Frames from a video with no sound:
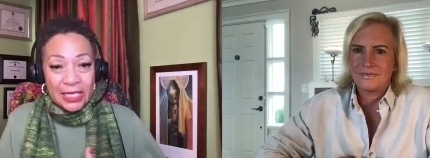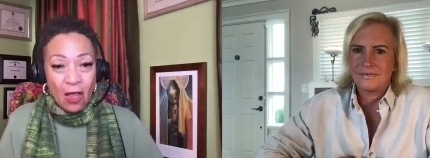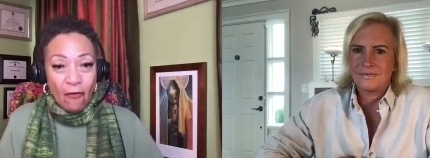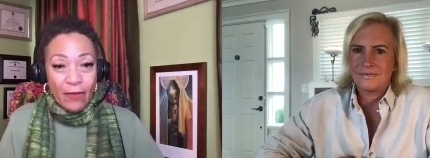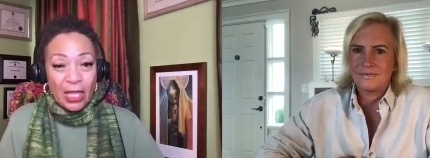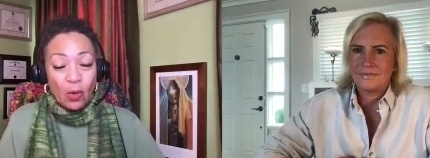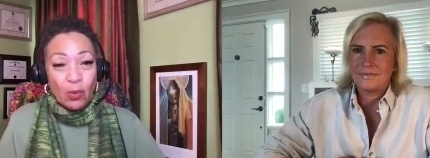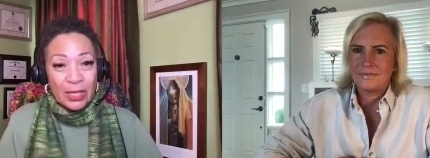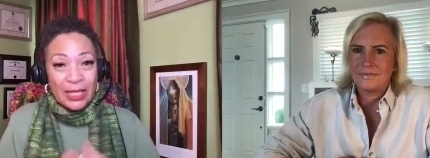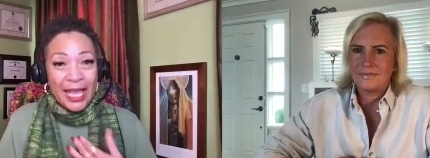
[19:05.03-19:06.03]
Speaker 1: self in a
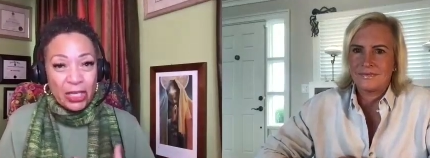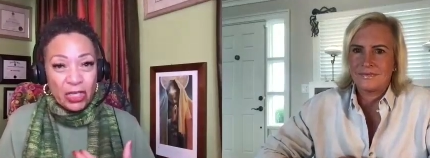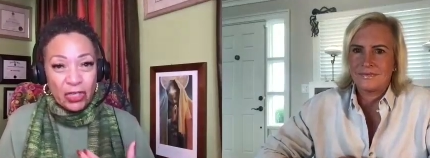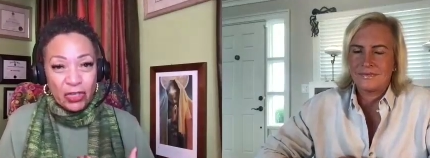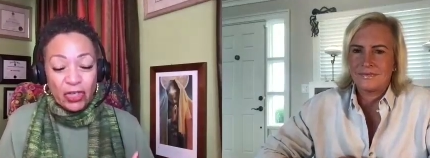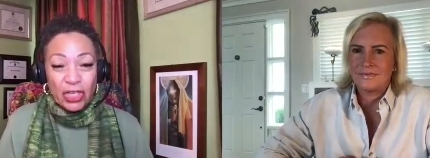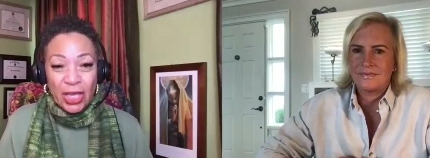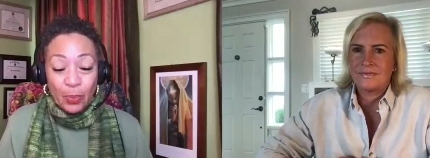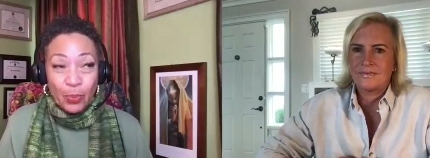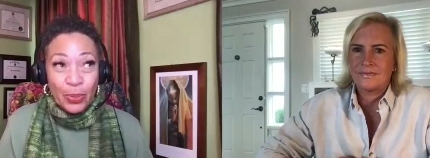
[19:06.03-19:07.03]

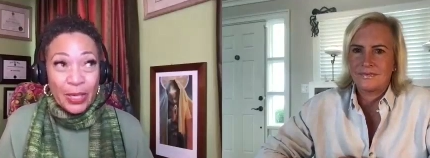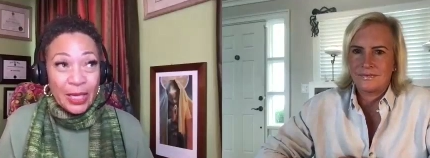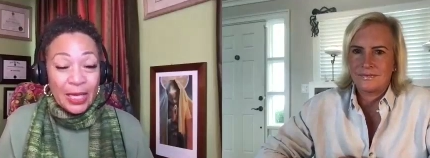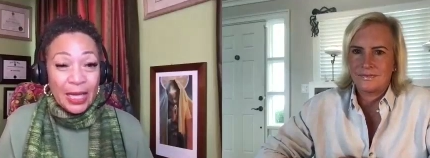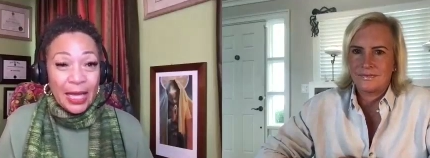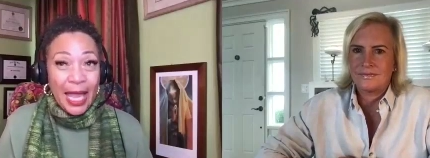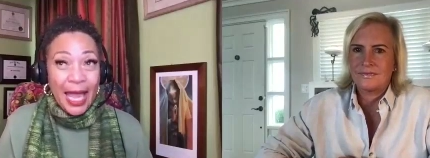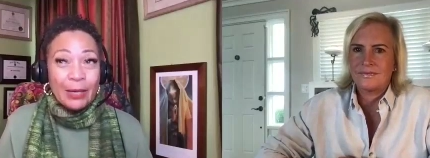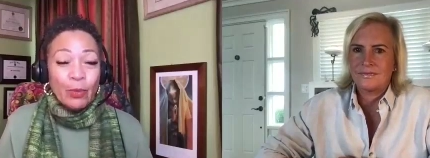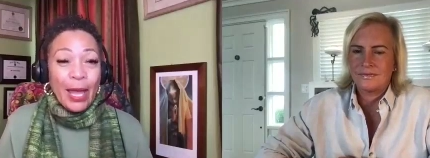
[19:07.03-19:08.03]
relationship
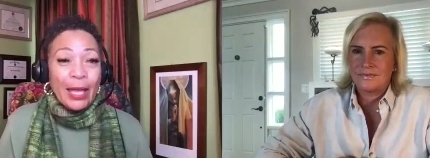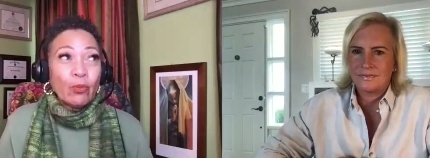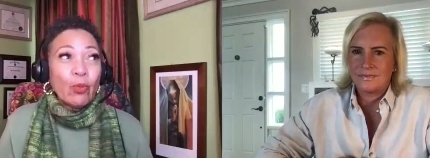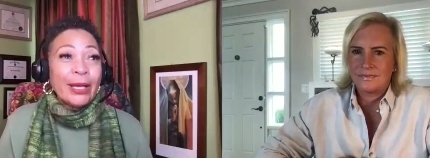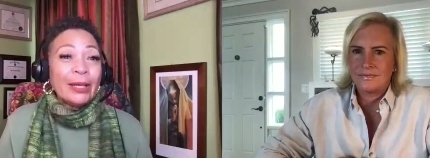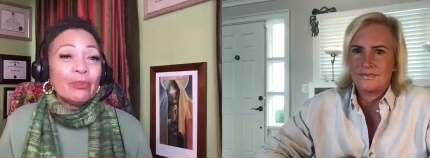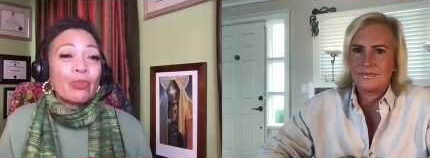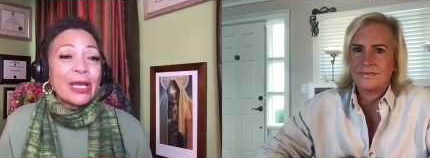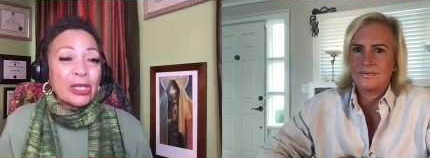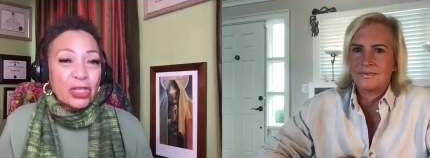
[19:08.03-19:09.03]
and and what it
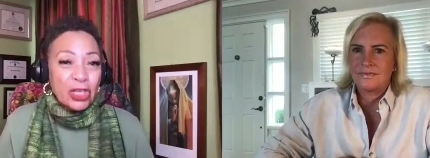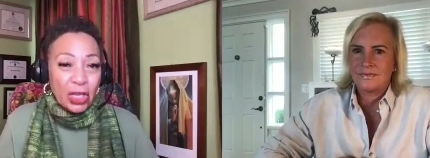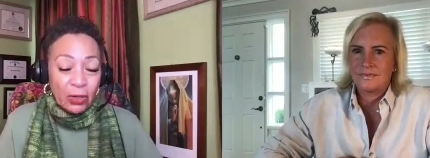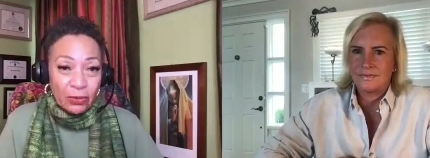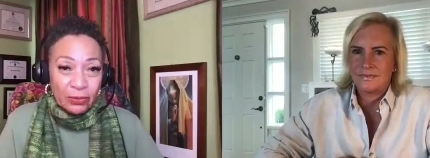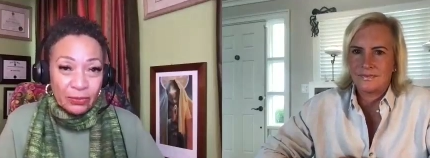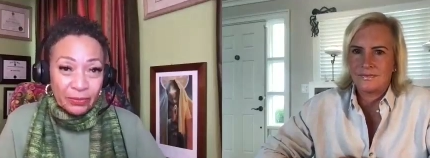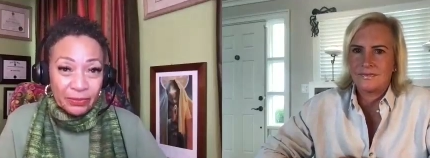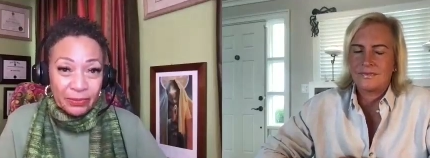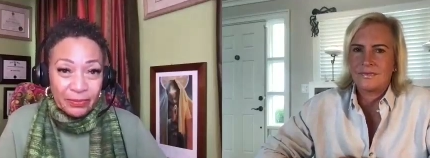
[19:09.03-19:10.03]
brings to you?
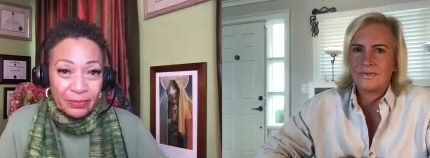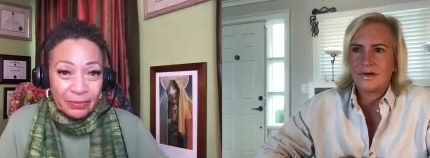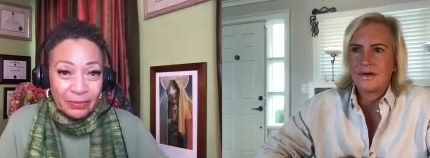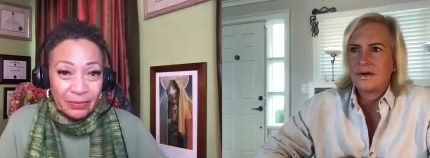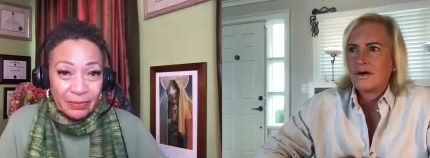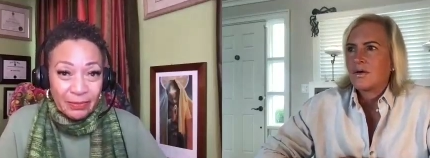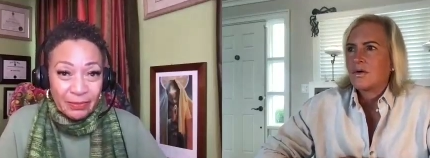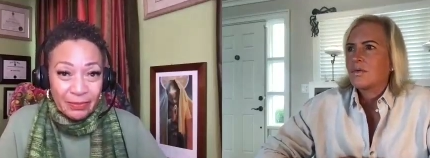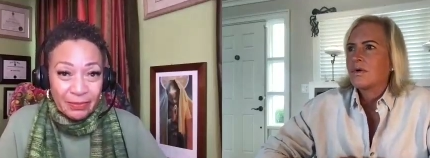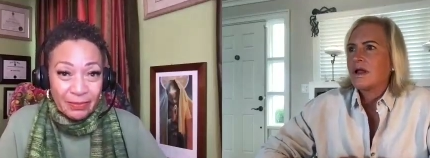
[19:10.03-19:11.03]

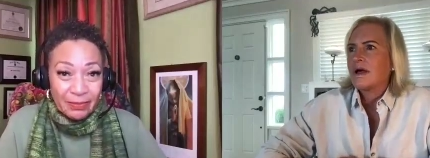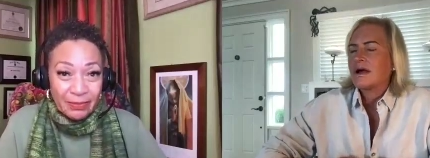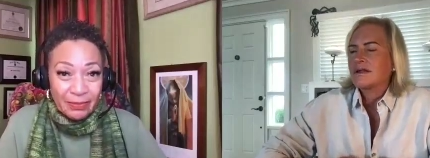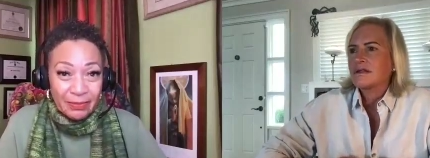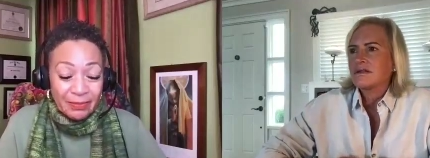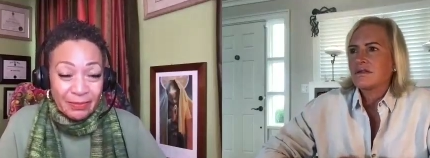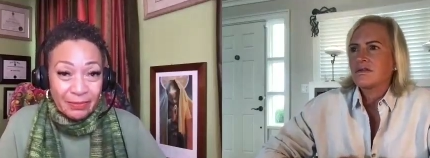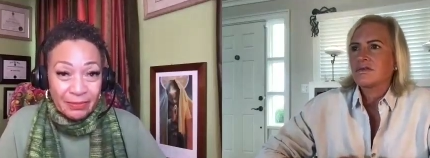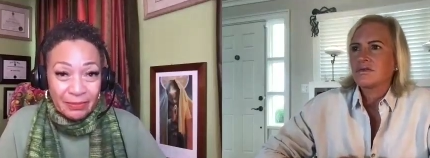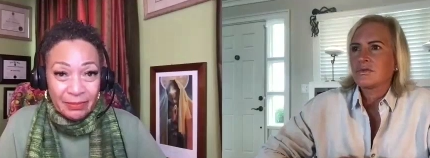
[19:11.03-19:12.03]
Speaker 2: Well, I think
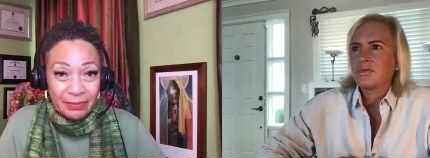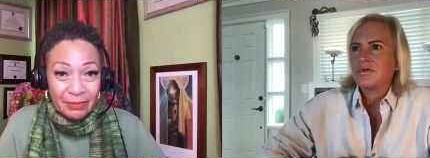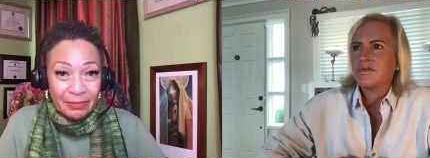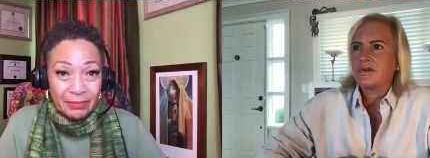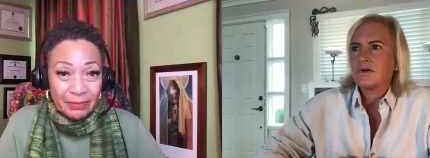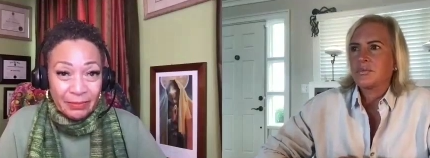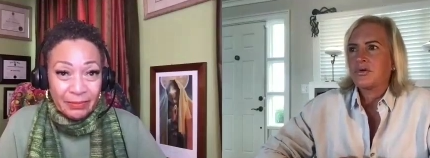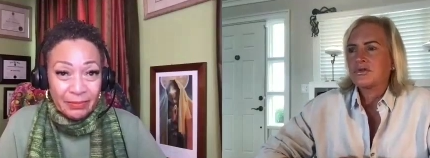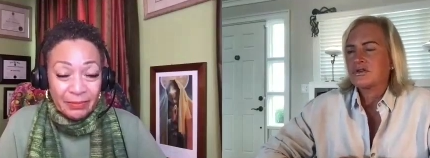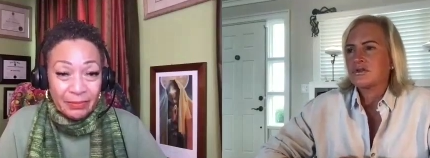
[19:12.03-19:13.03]
that those would be very
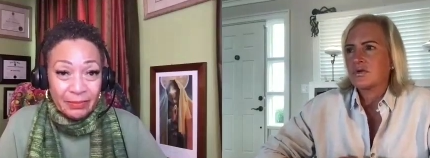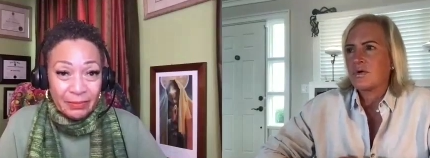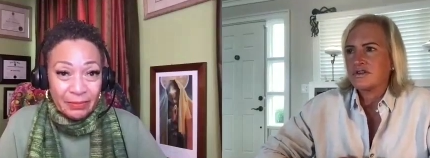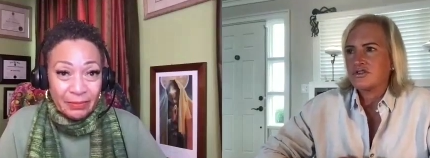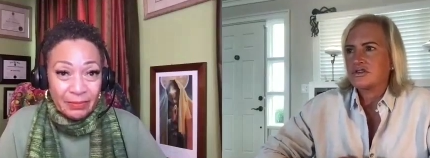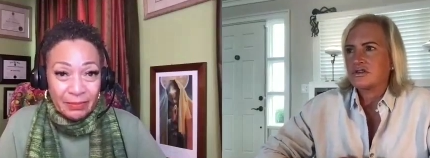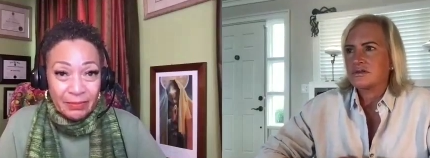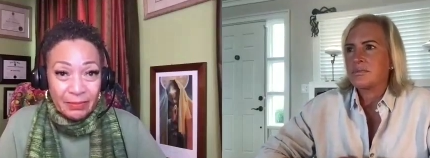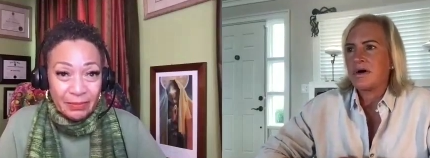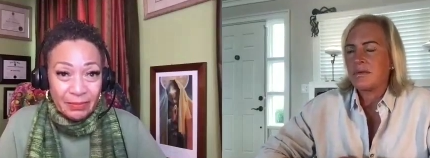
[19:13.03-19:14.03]
personal
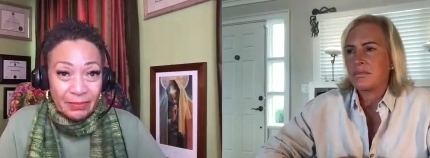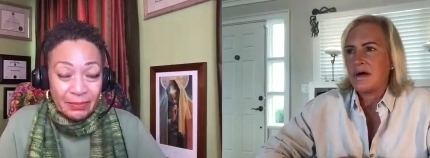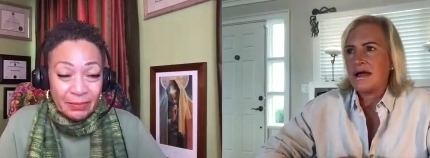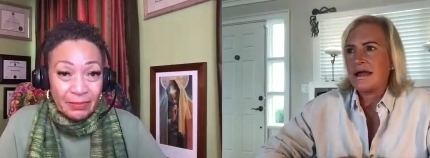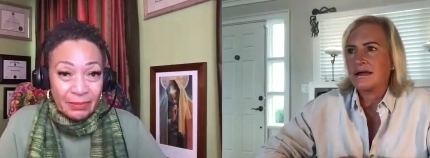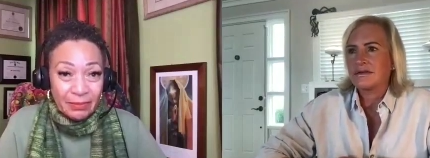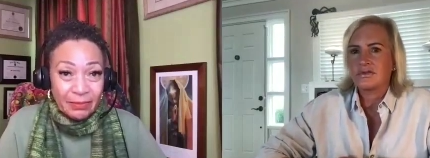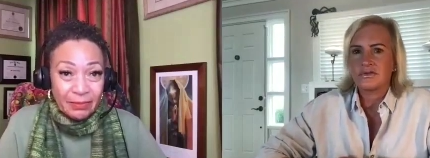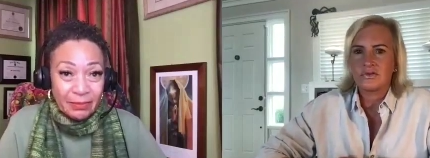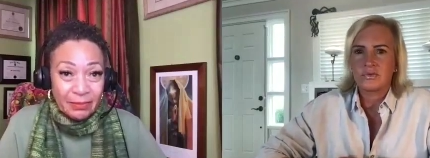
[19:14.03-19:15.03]
questions. My, my,
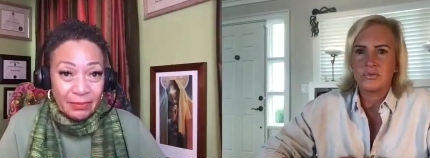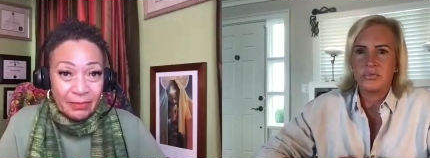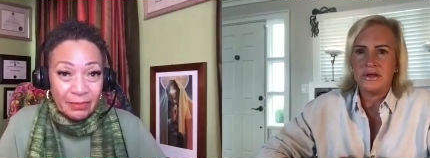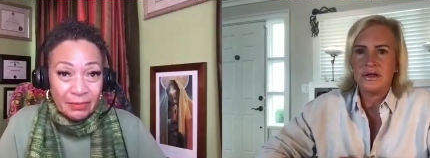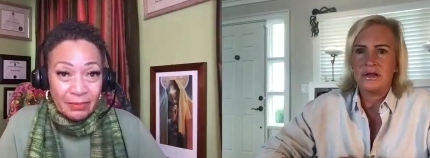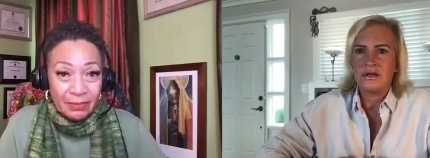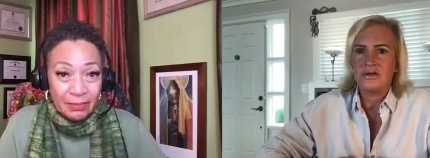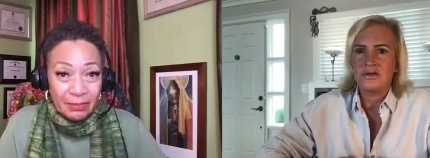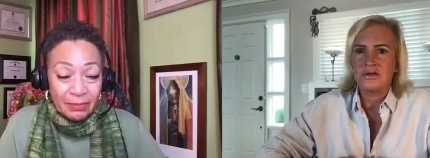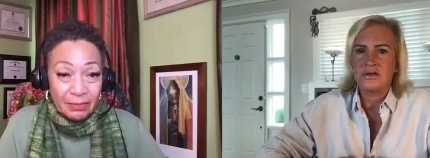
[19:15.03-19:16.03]
answers would
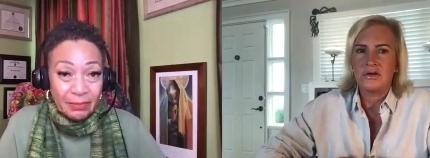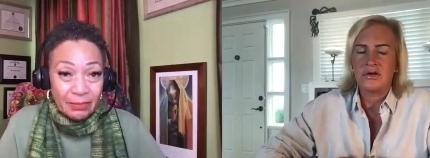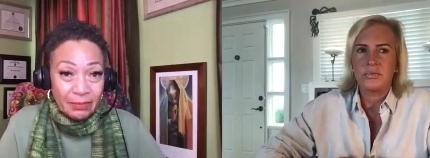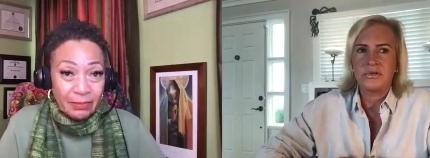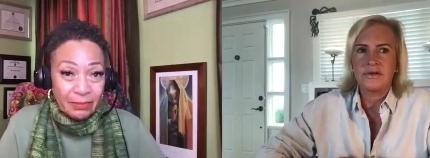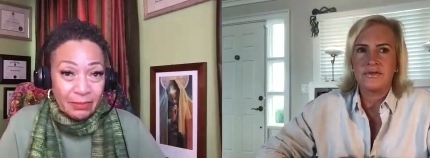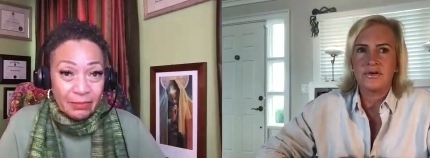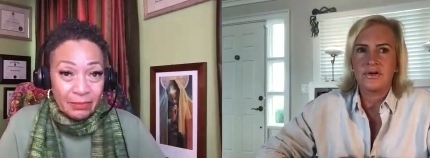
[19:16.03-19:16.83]
be, you know, believe it